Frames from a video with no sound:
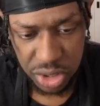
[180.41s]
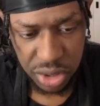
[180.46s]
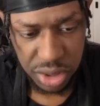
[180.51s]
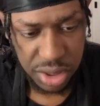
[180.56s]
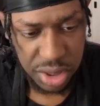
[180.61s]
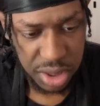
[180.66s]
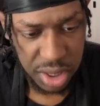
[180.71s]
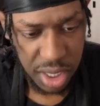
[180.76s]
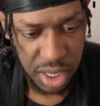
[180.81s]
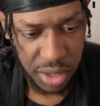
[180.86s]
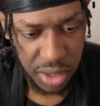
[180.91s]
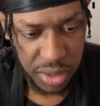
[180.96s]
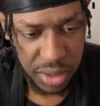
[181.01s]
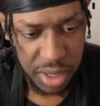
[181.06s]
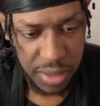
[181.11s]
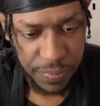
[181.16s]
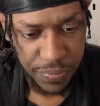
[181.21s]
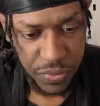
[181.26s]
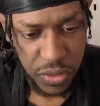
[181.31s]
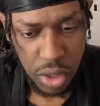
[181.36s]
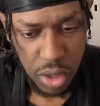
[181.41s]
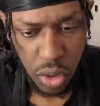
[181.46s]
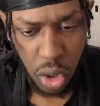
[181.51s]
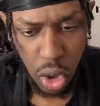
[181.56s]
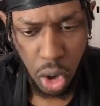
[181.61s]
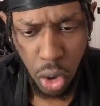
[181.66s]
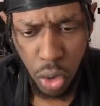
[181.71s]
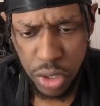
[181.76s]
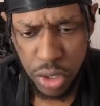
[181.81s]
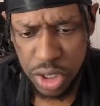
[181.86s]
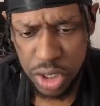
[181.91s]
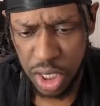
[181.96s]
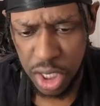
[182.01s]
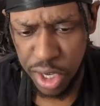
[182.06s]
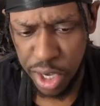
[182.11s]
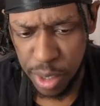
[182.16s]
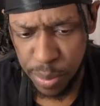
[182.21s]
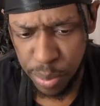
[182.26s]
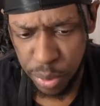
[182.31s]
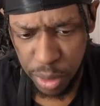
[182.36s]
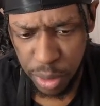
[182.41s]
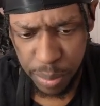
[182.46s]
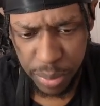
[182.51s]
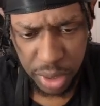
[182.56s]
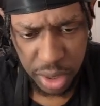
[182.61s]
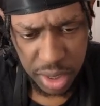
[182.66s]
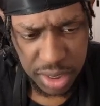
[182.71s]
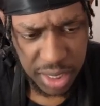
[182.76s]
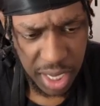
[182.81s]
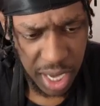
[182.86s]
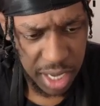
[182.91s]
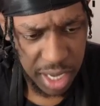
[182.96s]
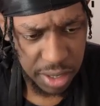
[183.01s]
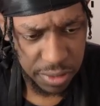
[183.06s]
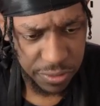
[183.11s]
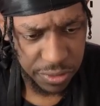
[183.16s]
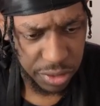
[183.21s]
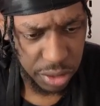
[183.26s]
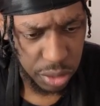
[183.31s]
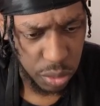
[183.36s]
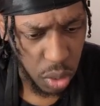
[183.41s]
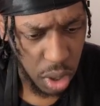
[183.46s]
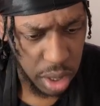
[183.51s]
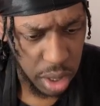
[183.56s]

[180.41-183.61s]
scary. Oh, there's a couple abilities added for water